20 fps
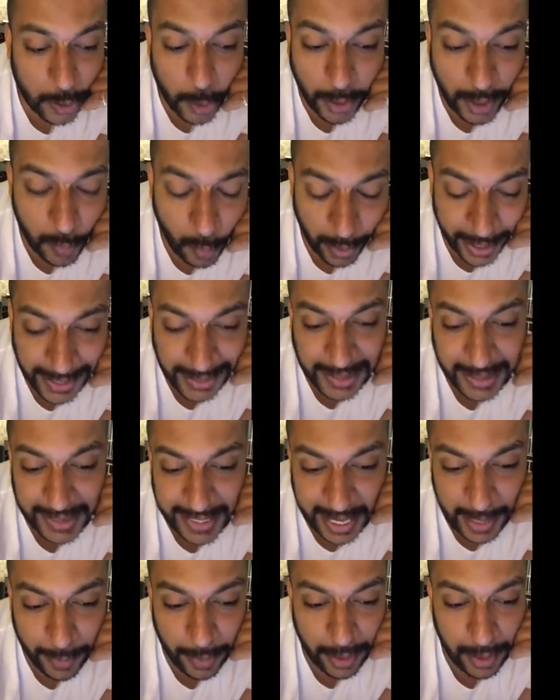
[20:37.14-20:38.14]
It's looking very
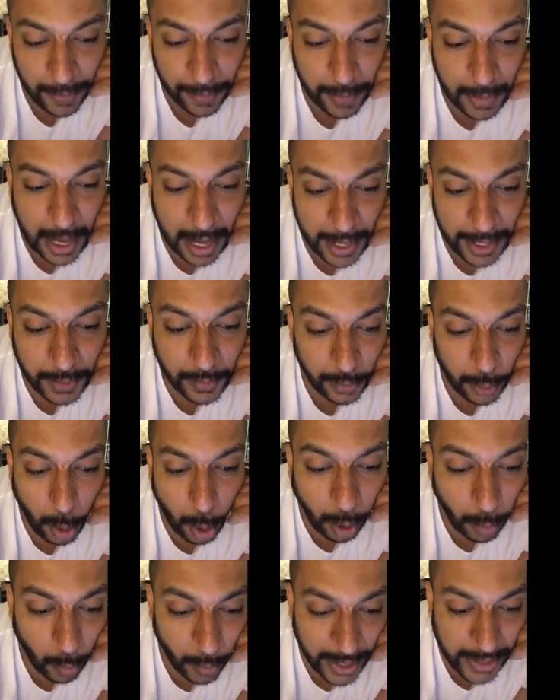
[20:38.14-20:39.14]
stable. It will
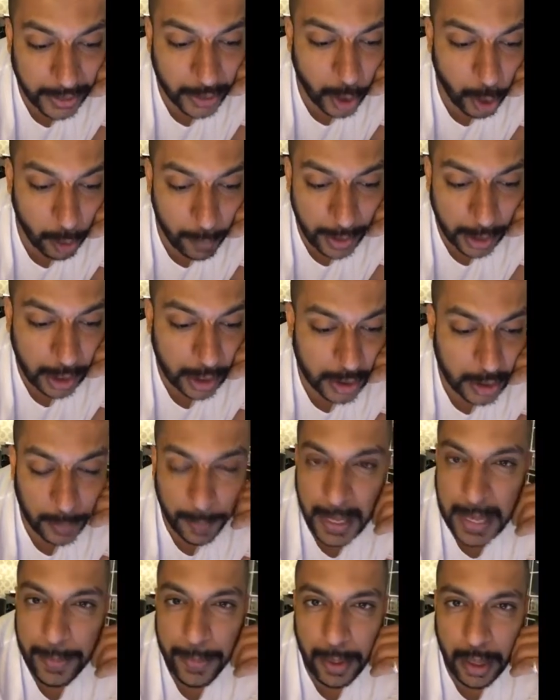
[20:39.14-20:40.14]
always go
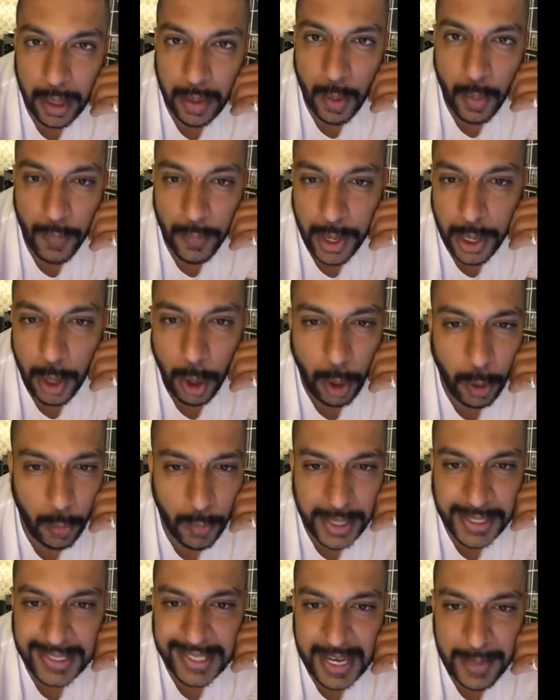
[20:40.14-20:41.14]
because people will
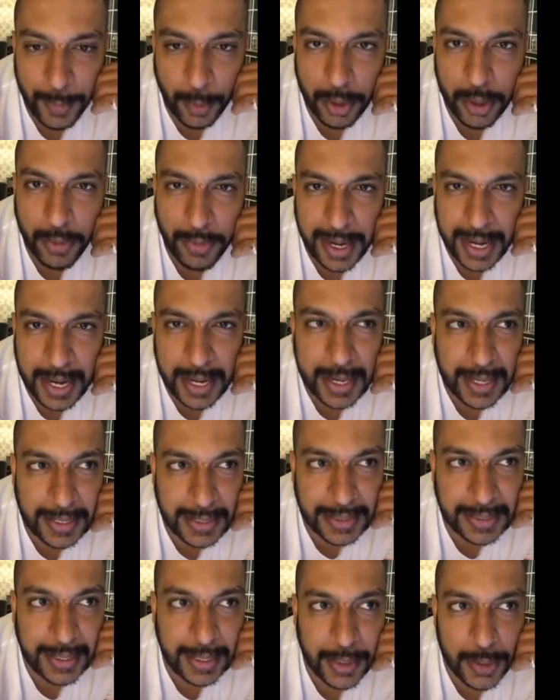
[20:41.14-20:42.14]
always keep on creating
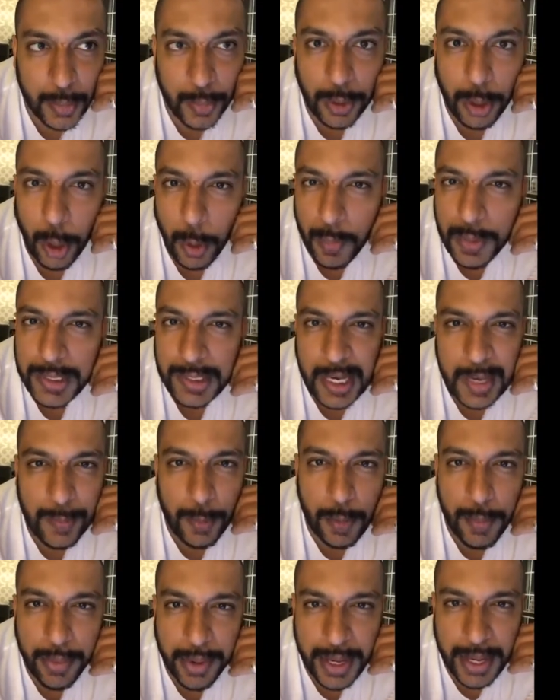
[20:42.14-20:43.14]
content, will always
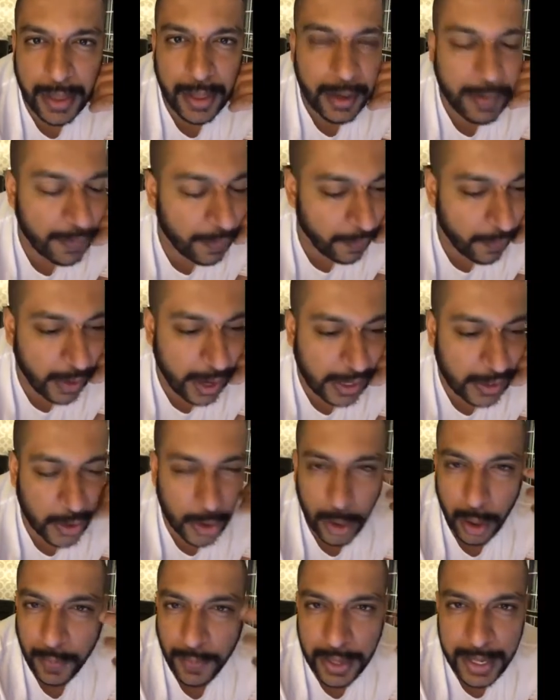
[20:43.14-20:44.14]
keep on bringing their
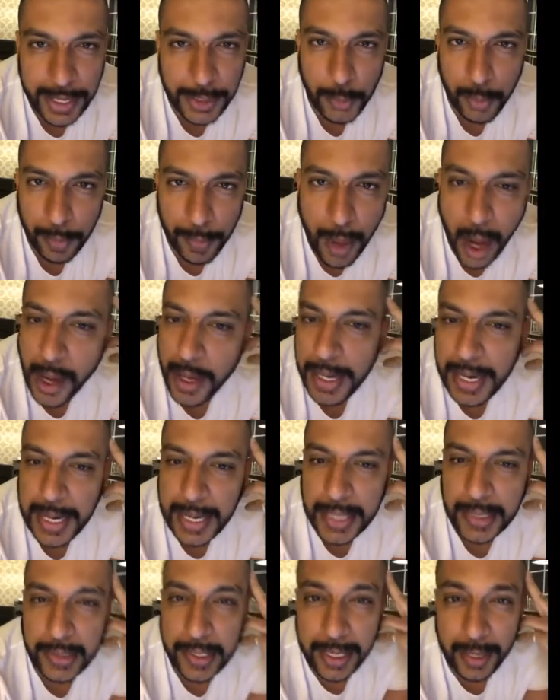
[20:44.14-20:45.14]
friends, sort of a network
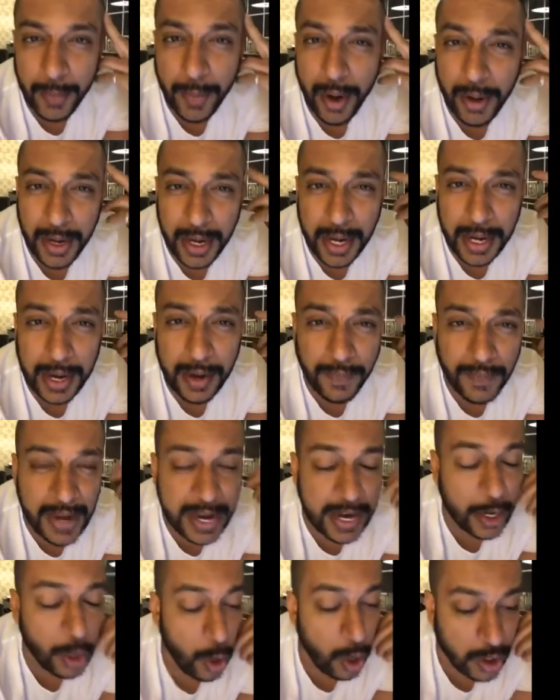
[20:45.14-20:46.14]
marketing, internet marketing,
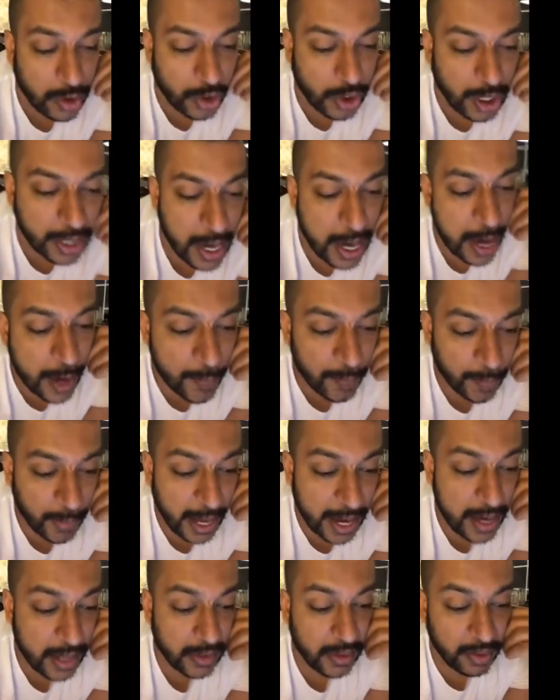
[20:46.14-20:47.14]
affiliate logic.
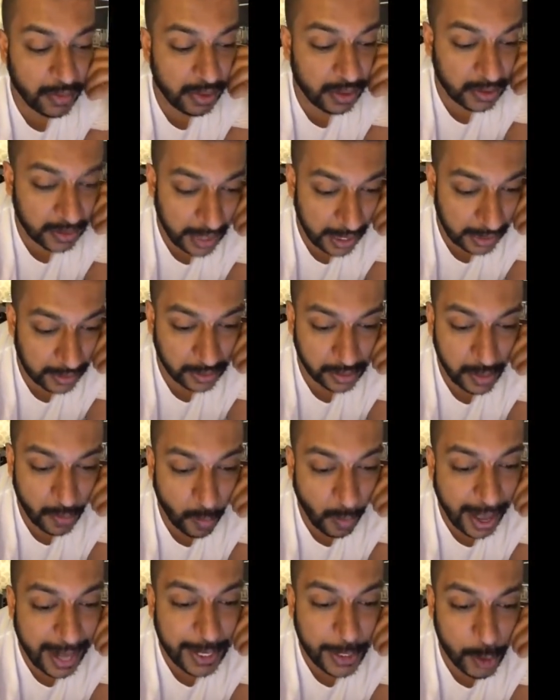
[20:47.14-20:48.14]
And as a result,
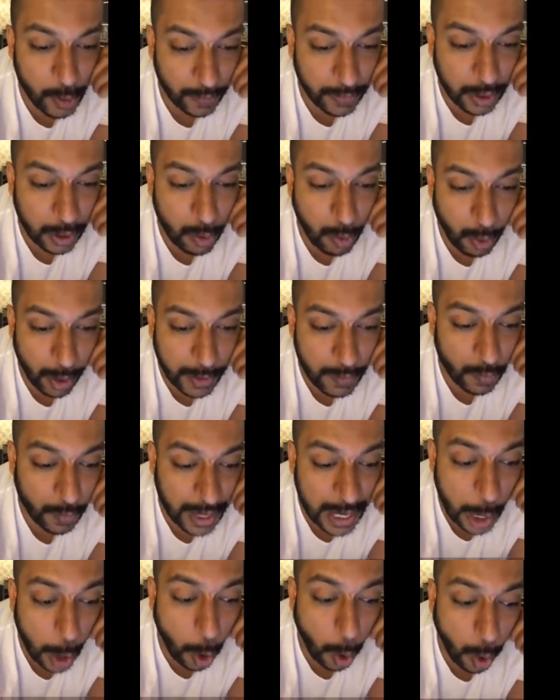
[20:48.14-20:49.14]
the value of the coin
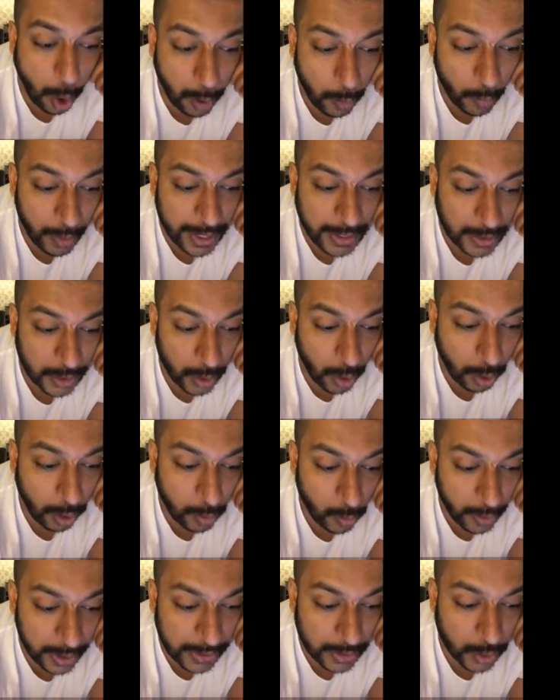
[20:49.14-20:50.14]
will always
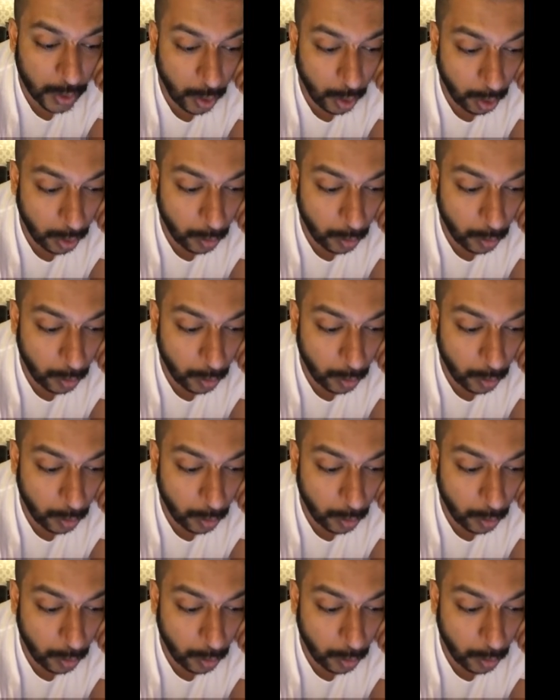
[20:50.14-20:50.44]
going